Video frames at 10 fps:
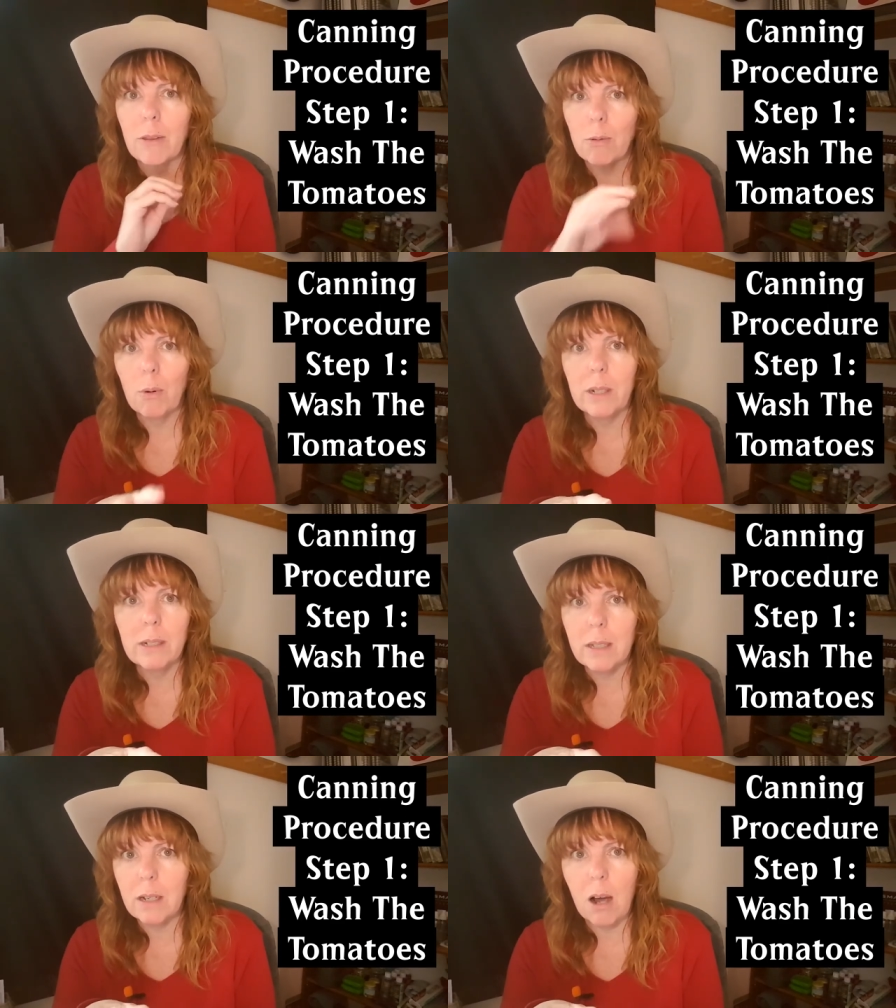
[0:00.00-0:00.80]
Throw it
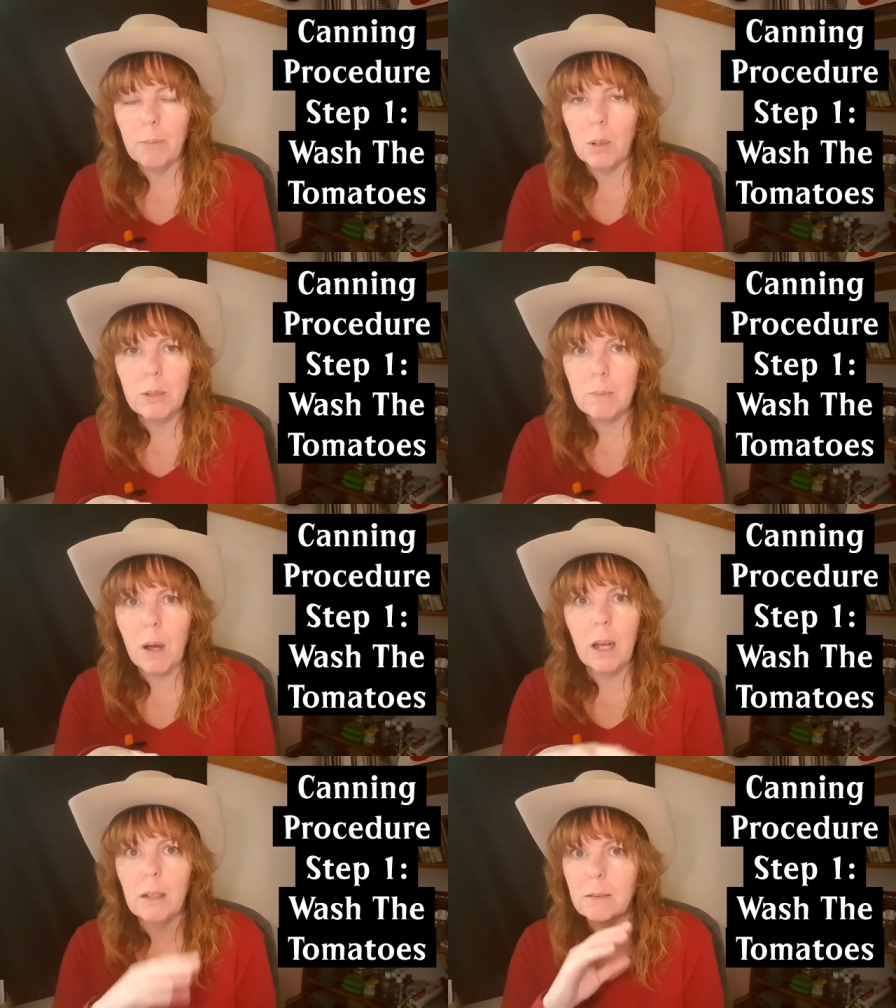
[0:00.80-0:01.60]
into the compost
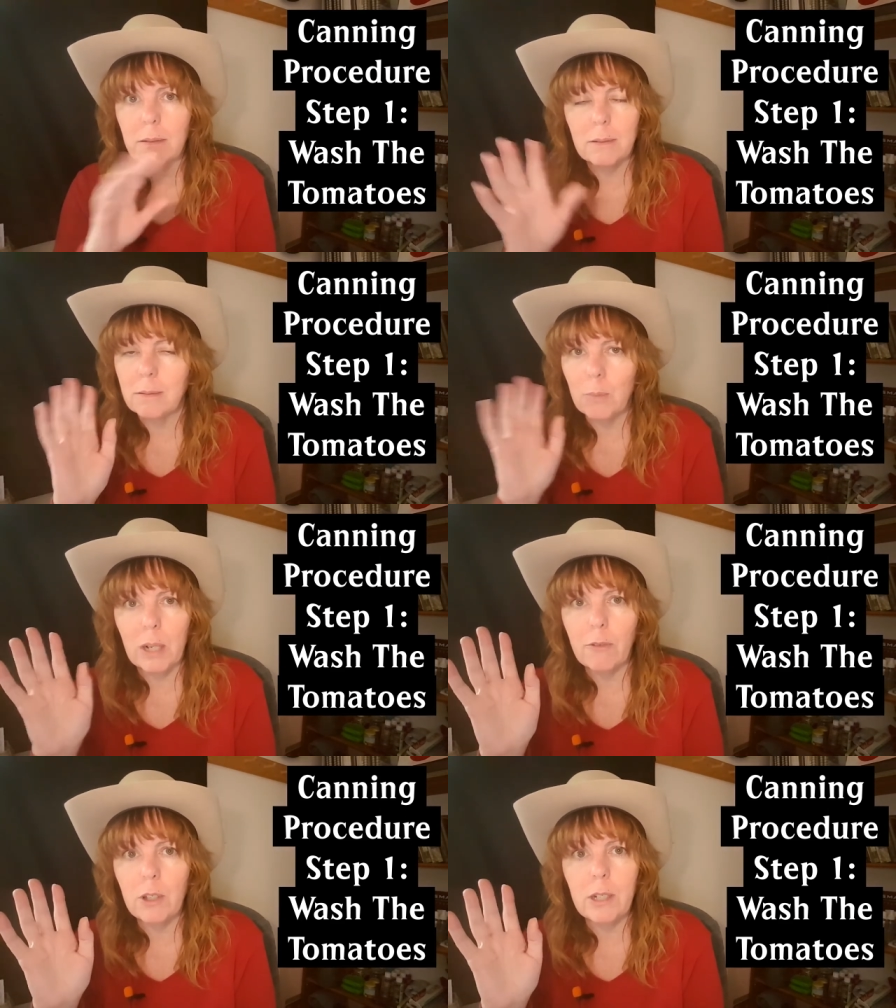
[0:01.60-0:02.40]
pile,
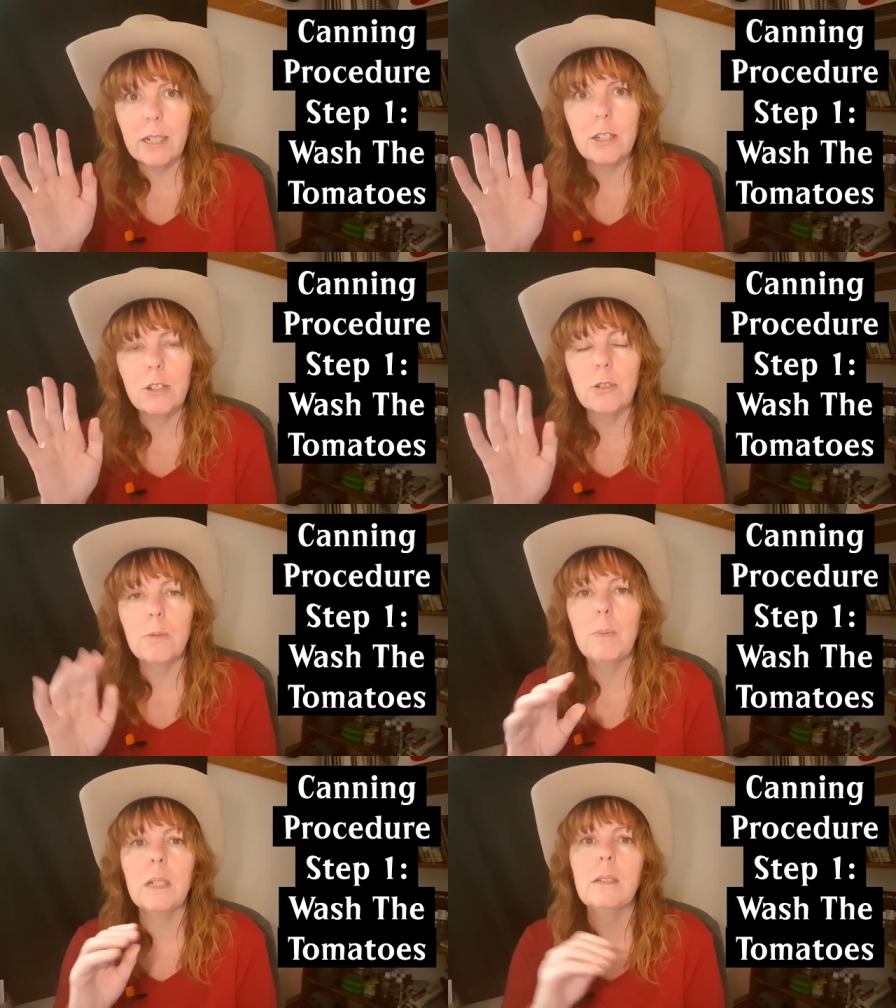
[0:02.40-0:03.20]
whatever you need to
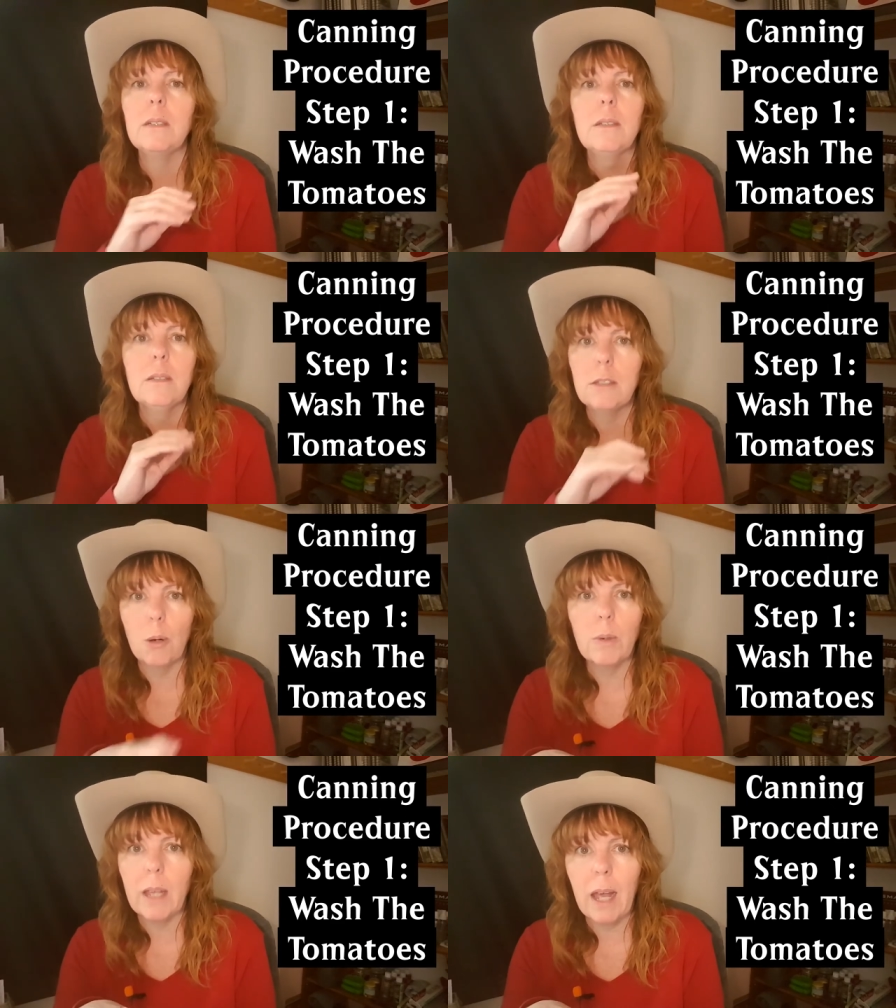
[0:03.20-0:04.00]
do, but
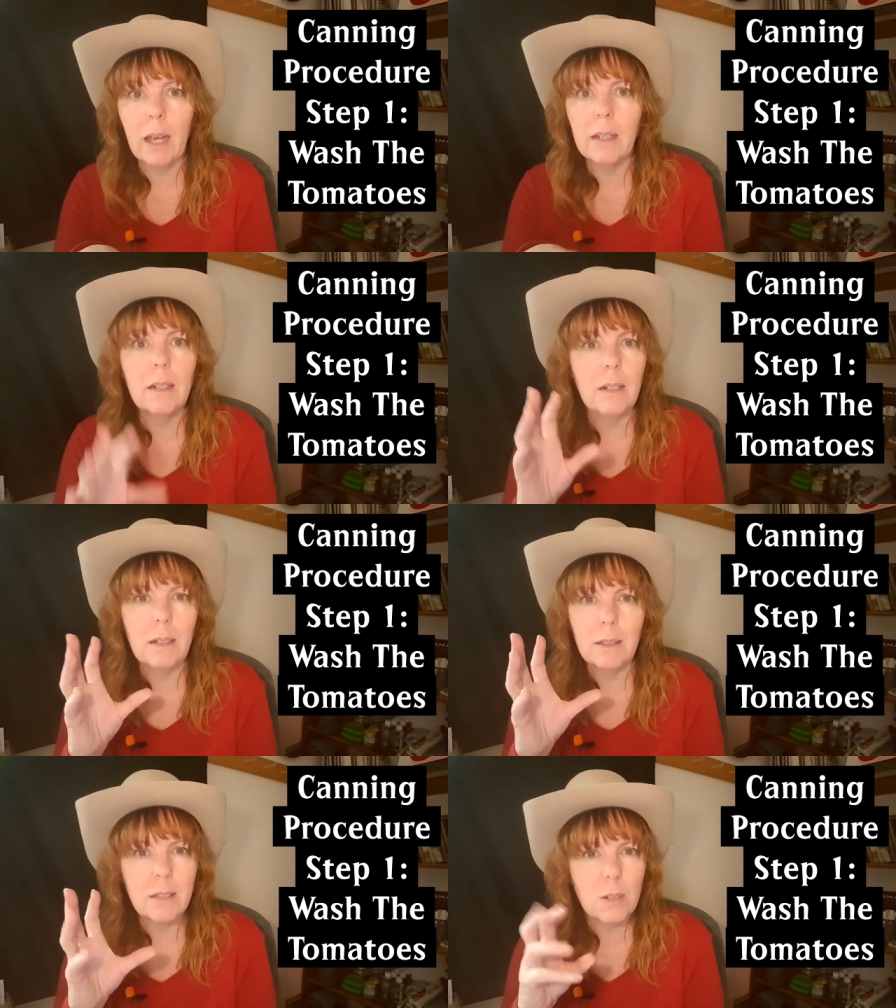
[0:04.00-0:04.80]
don't can
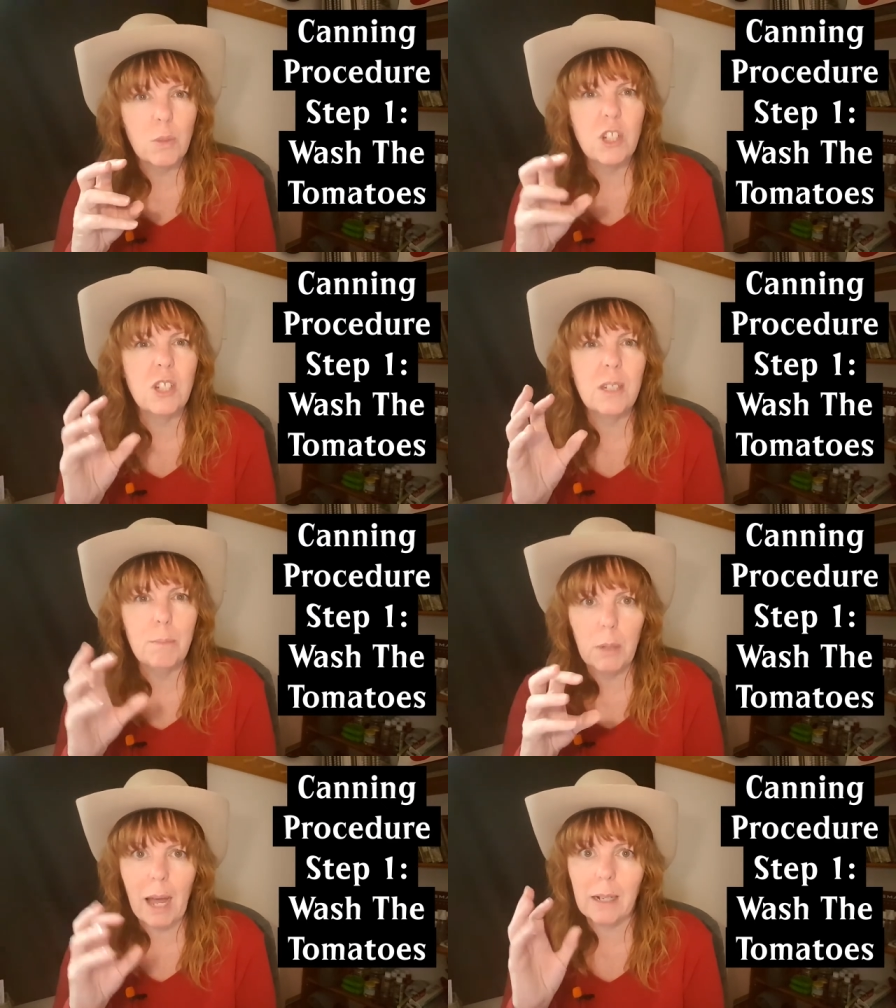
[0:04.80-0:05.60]
a squishy
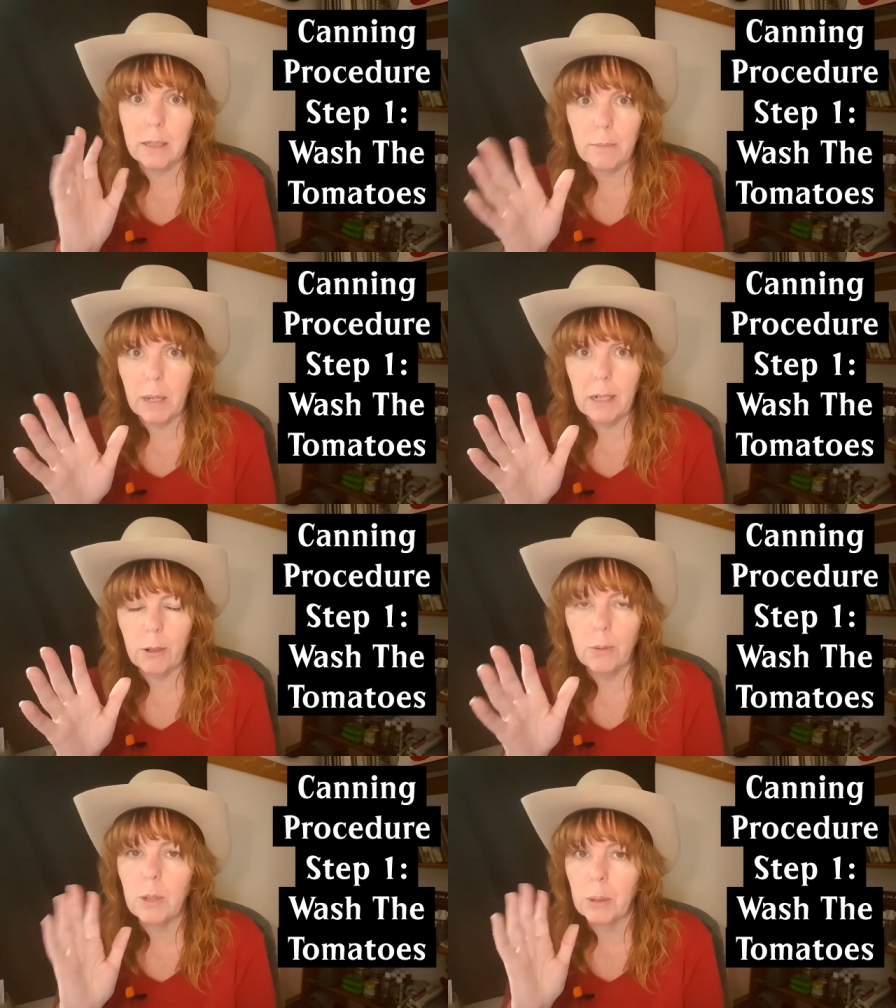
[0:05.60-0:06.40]
black
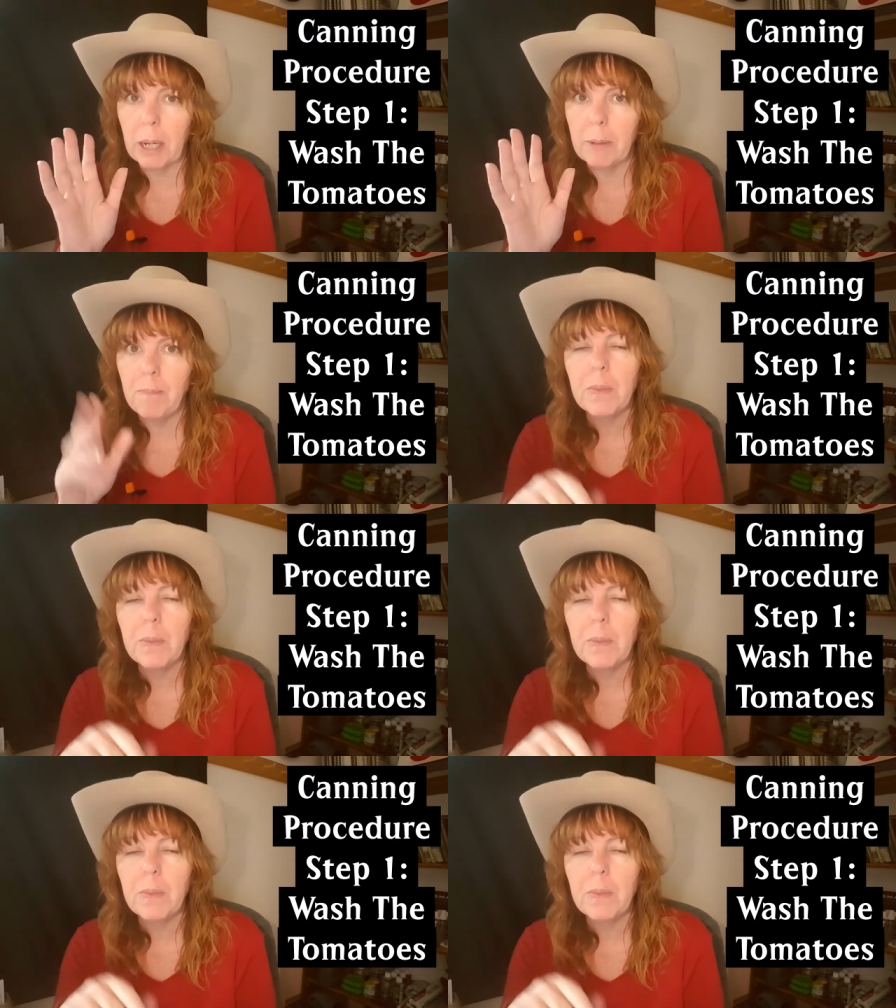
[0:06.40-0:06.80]
tomato, okay?